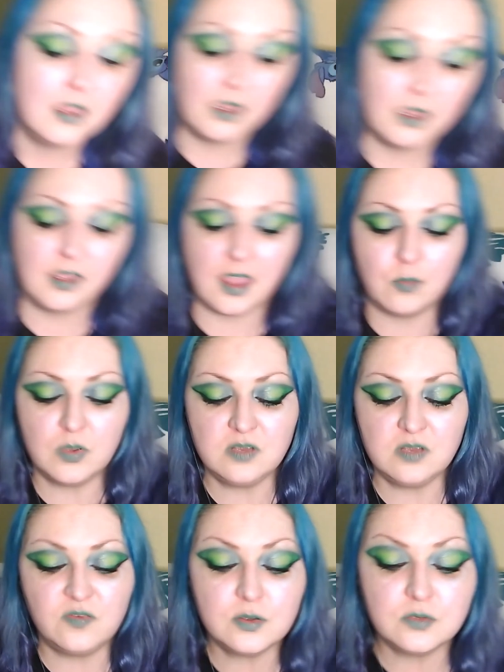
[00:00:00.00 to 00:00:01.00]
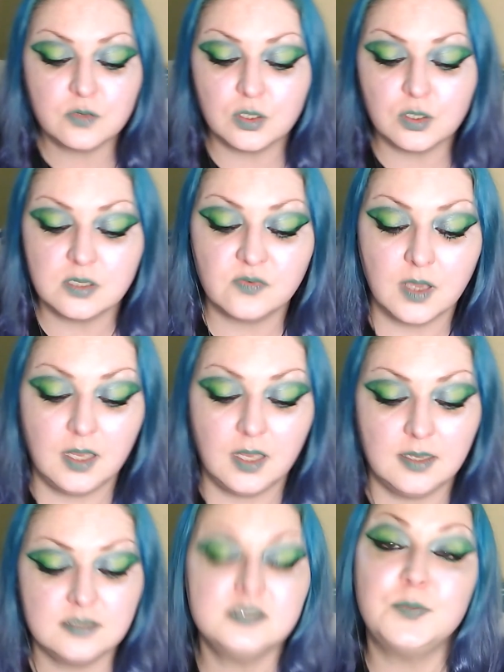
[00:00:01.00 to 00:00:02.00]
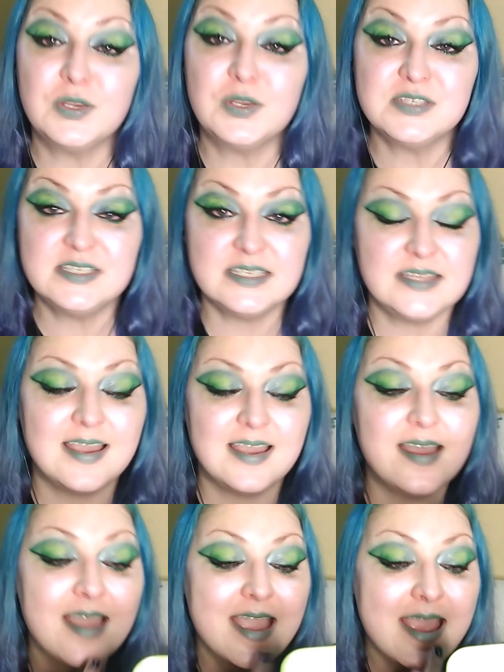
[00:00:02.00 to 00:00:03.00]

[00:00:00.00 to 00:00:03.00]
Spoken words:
Okay, and when you feel you've got enough colour deposited there,